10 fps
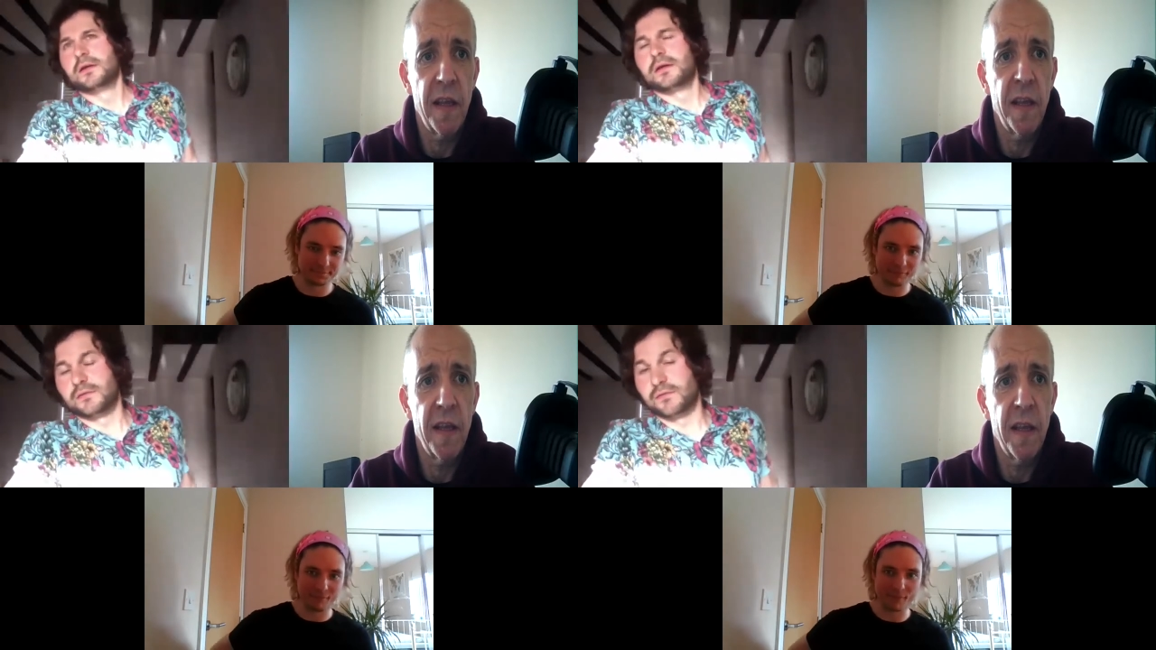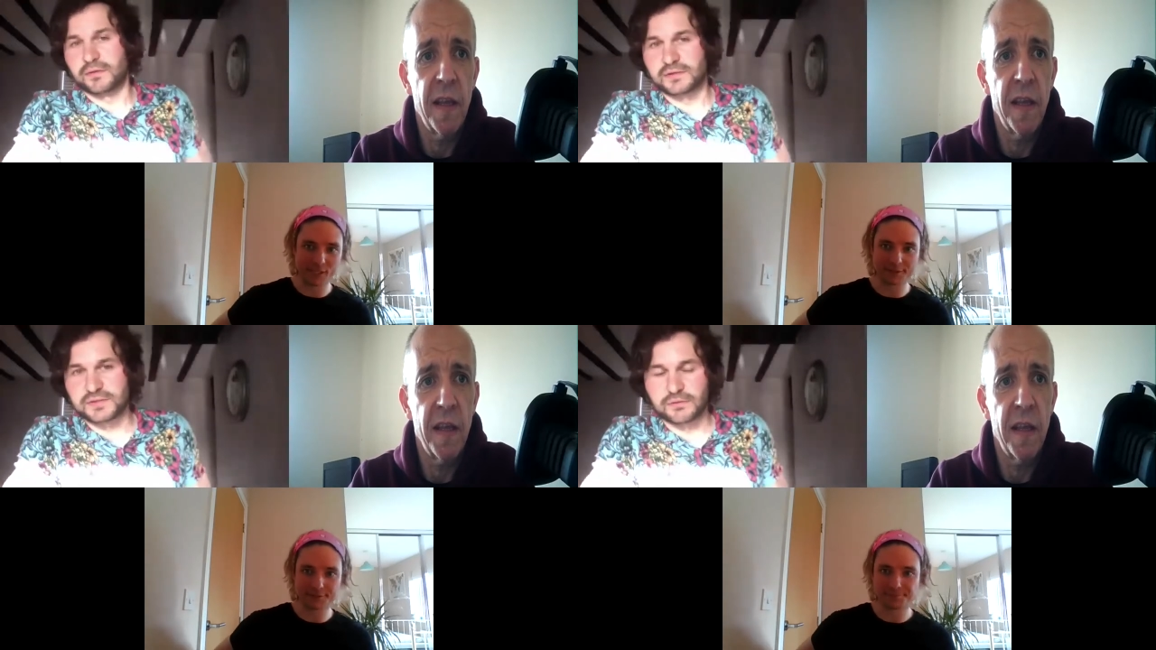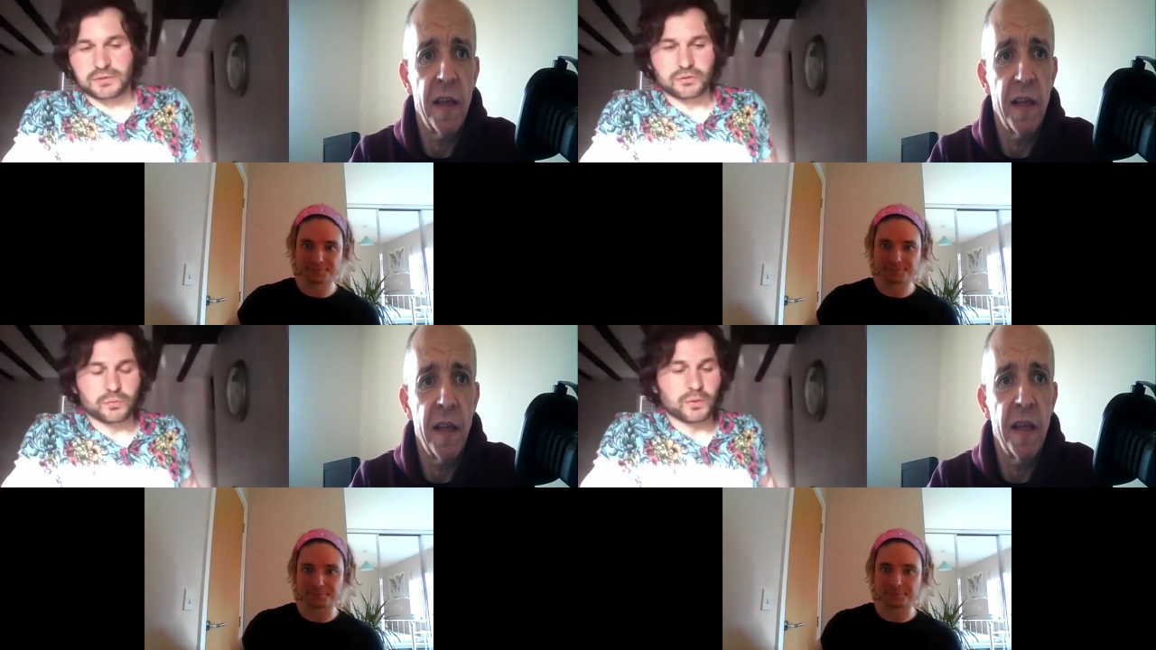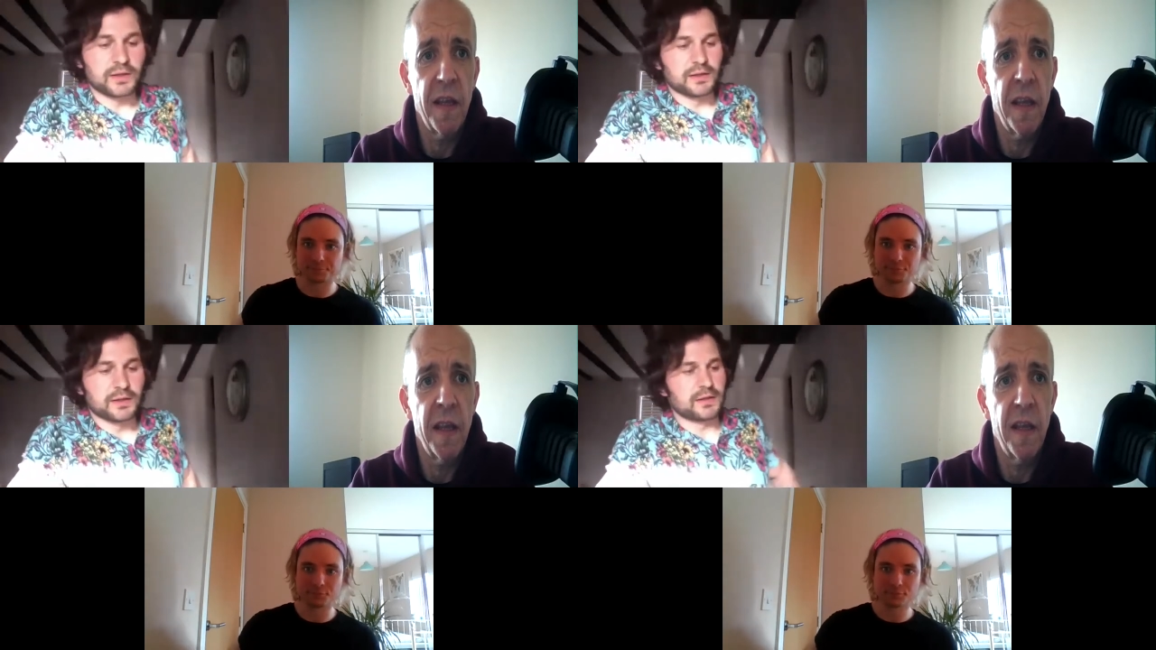Speaker 1: And not necessarily in a good
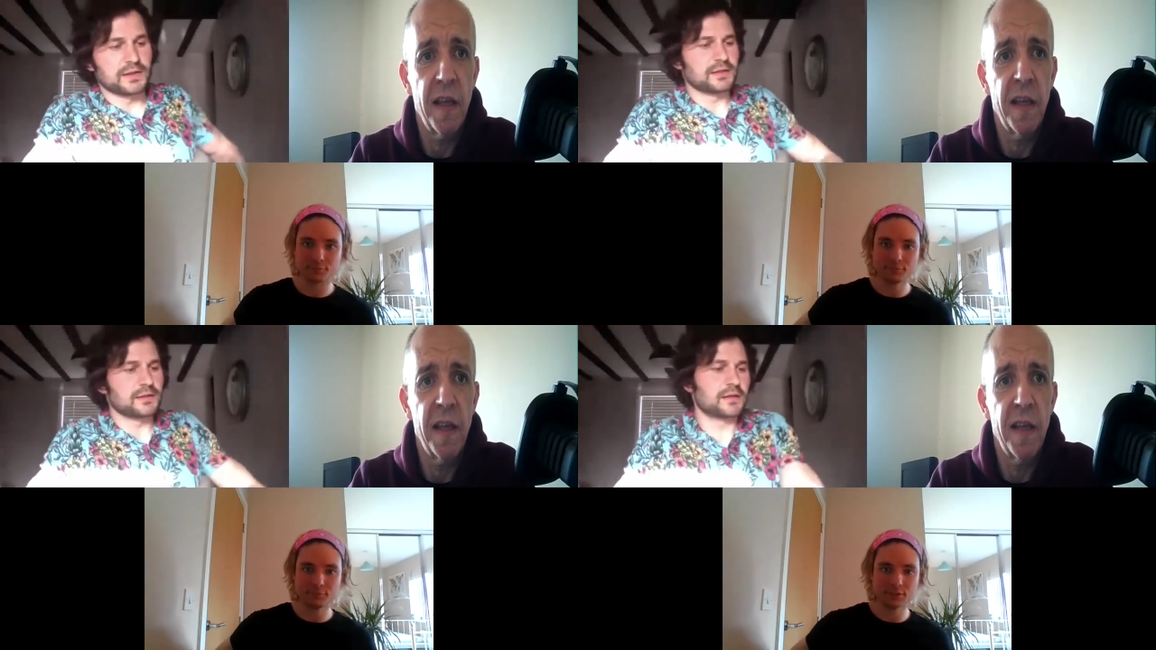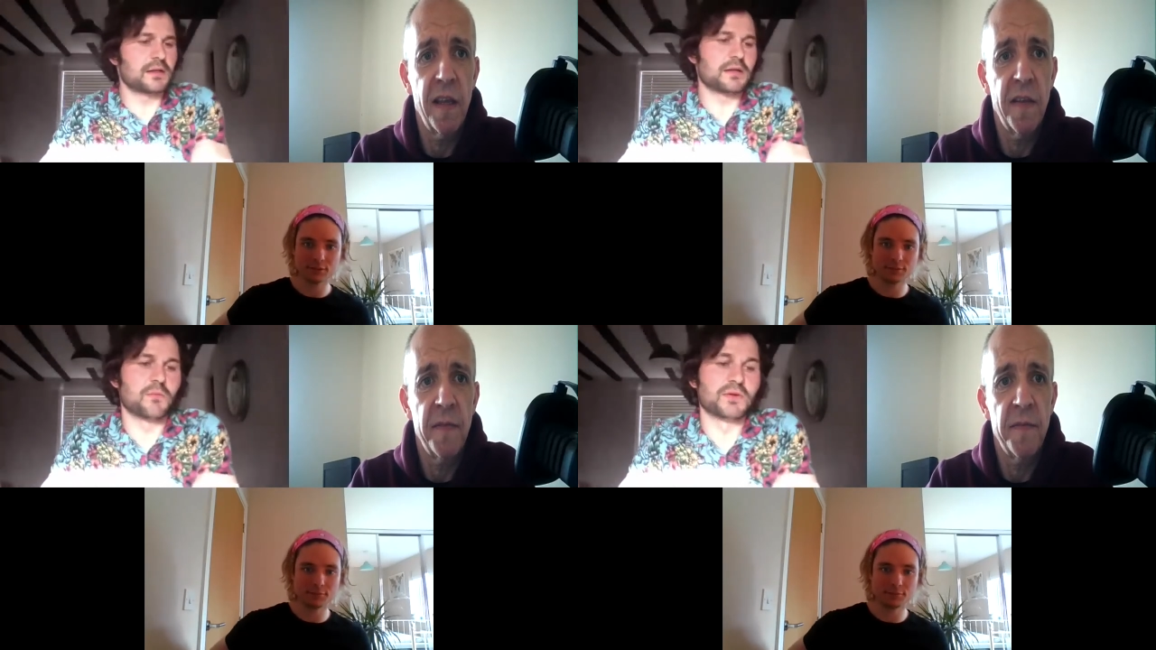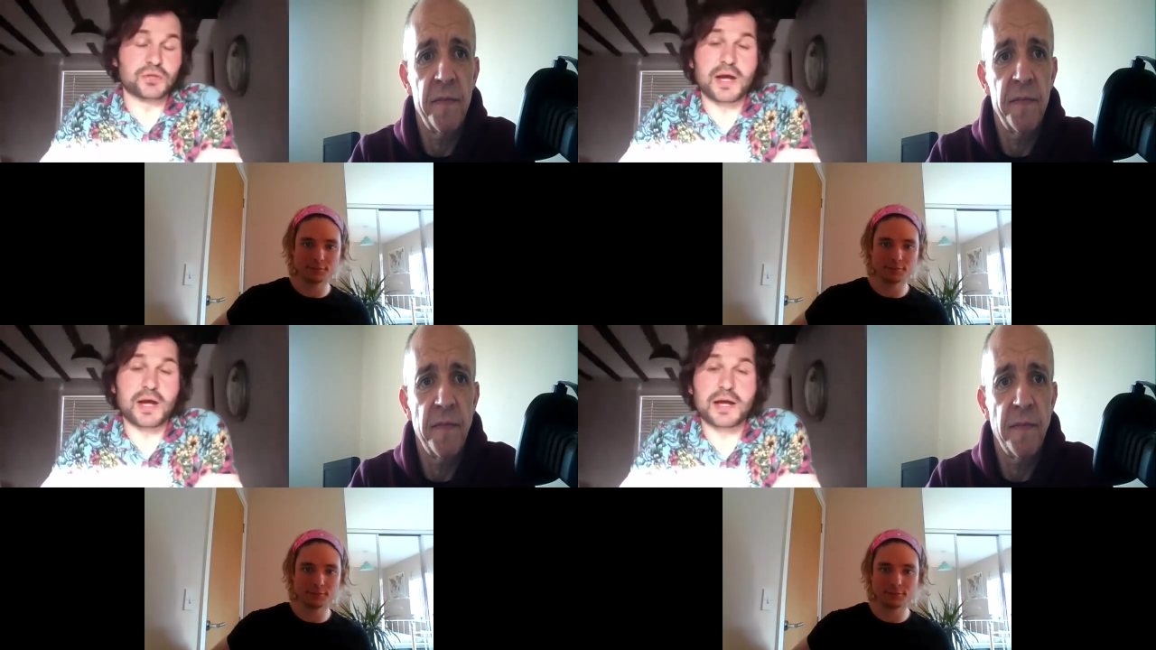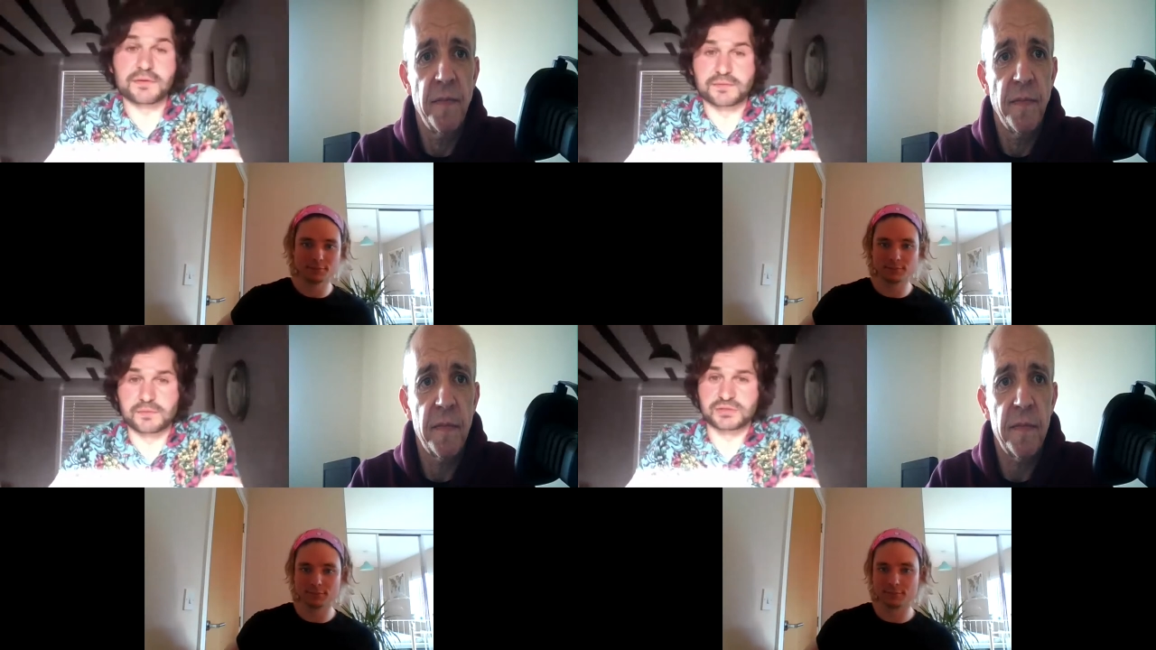way. It, we tried the,
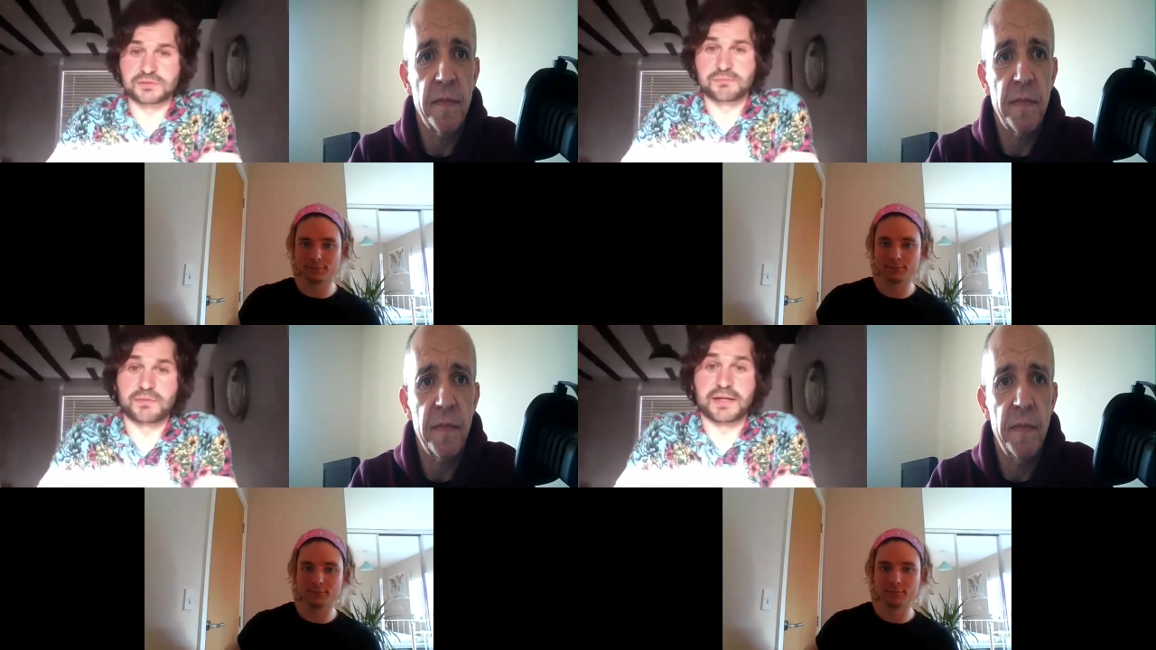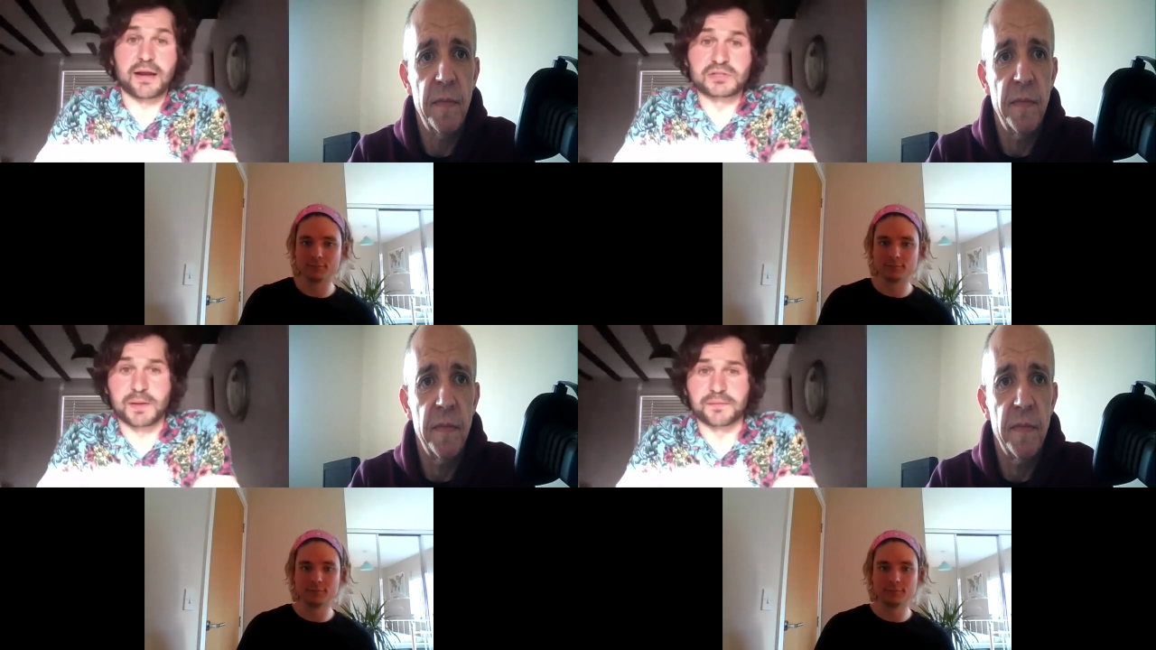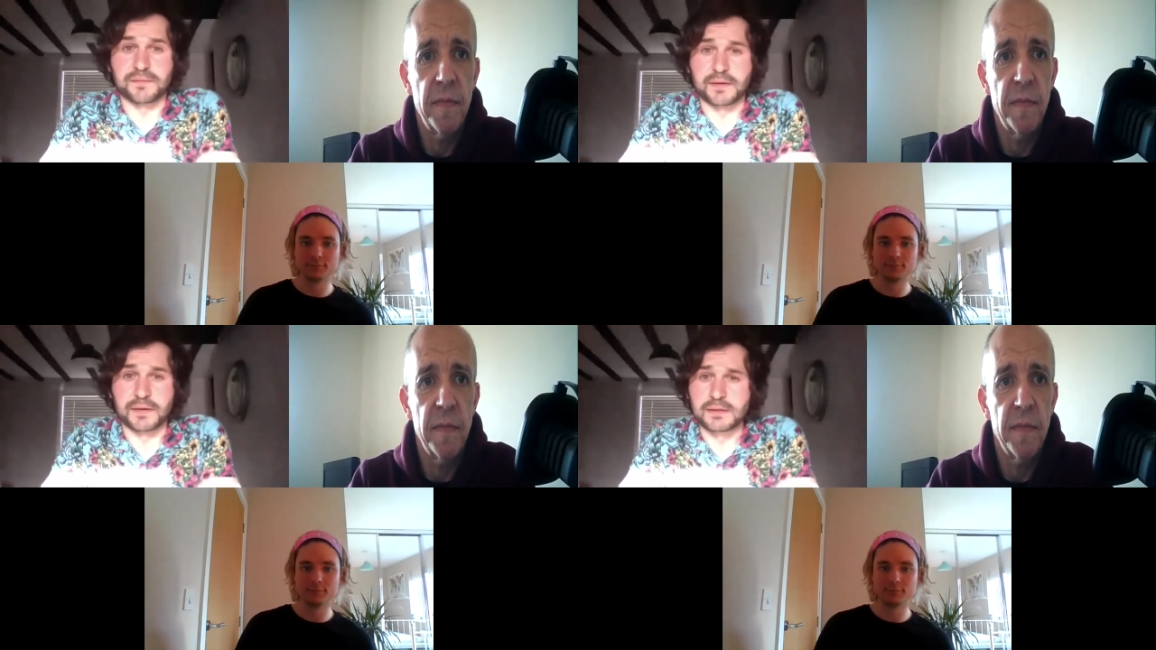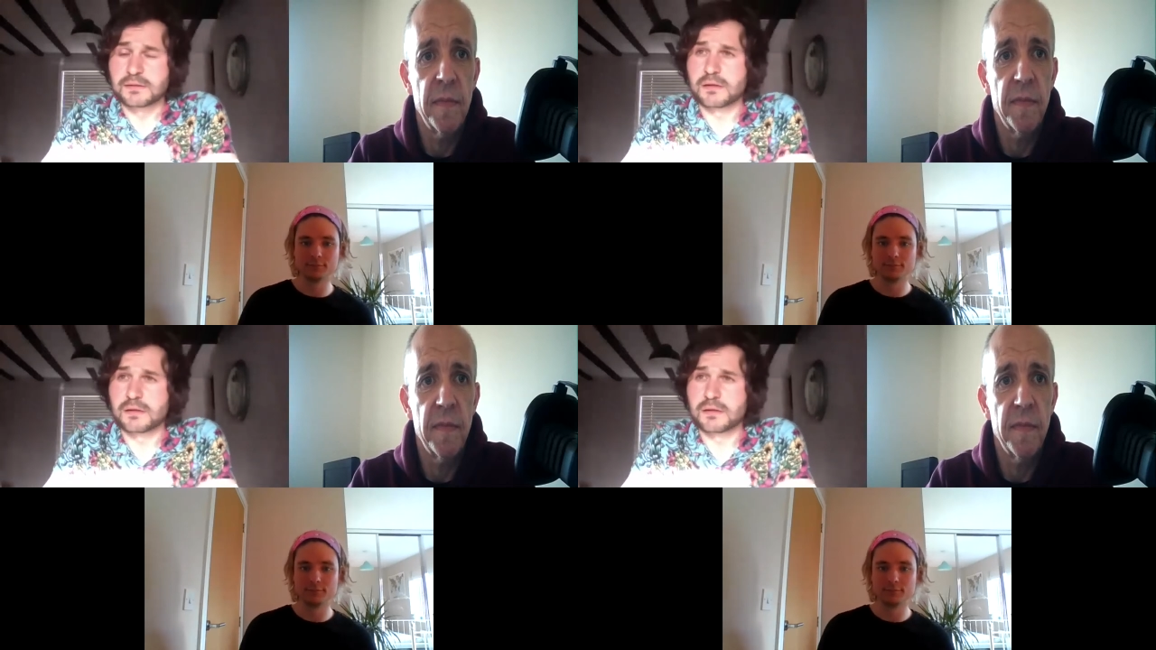the, the garage band thing.